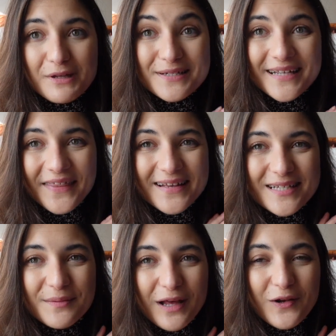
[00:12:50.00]
So yeah, that's
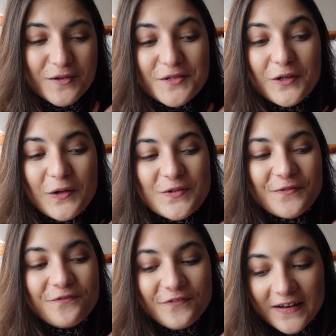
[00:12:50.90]
going to be a lot
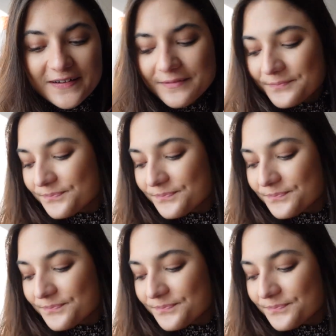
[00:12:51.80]
of fun.